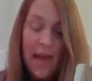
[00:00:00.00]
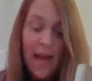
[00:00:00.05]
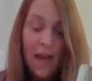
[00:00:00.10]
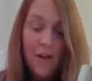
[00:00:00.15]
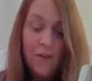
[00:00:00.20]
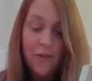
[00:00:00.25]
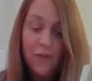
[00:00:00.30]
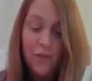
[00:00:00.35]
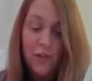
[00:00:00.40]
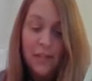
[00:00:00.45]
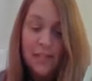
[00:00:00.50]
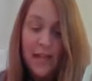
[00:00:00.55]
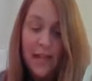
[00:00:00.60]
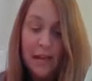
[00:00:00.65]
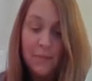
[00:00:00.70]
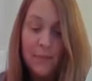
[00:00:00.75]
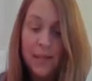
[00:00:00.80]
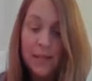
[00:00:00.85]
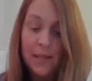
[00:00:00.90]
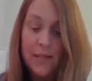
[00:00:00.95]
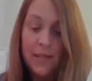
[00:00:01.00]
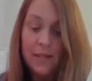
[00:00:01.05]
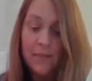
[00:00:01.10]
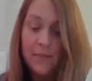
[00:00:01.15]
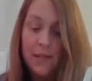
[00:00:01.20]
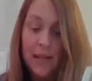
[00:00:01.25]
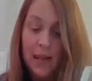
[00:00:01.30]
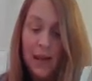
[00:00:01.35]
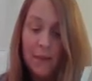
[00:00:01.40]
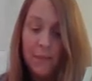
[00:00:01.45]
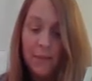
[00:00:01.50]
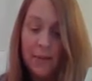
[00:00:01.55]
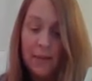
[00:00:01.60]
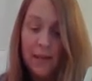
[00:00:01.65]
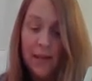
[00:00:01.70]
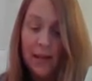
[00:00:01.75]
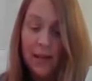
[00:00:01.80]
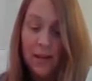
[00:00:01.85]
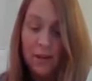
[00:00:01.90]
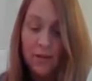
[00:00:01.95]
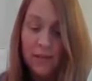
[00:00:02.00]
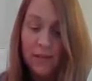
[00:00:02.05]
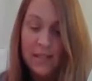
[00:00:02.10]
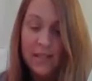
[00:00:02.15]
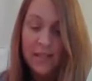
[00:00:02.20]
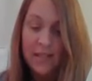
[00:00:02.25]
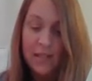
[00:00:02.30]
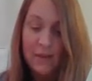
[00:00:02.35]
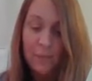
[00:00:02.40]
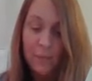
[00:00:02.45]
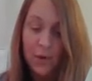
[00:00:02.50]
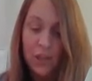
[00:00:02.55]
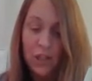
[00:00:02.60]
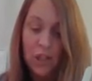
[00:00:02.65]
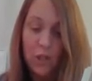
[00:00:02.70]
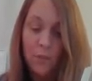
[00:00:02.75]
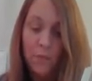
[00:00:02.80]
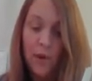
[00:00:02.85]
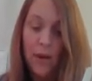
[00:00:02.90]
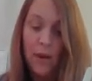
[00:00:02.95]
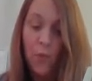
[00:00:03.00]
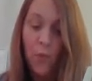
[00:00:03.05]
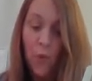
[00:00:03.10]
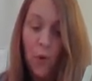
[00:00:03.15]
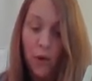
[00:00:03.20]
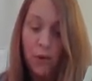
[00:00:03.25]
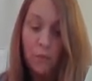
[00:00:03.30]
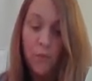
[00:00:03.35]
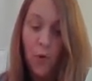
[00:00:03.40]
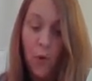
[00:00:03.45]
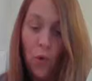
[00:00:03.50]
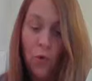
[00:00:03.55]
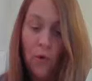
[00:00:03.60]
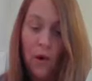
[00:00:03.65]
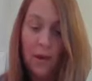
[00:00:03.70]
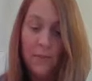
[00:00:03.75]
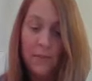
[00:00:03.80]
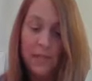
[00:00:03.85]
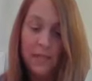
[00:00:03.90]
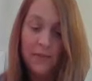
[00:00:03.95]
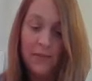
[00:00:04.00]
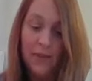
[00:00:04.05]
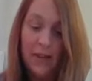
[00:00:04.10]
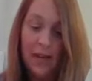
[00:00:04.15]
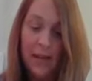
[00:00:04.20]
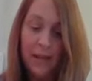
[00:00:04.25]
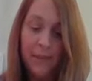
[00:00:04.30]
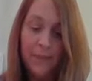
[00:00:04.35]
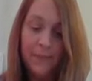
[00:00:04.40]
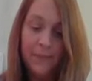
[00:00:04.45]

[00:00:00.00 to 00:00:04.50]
Every 10 metres of depth increases the pressure by 1 more atmosphere.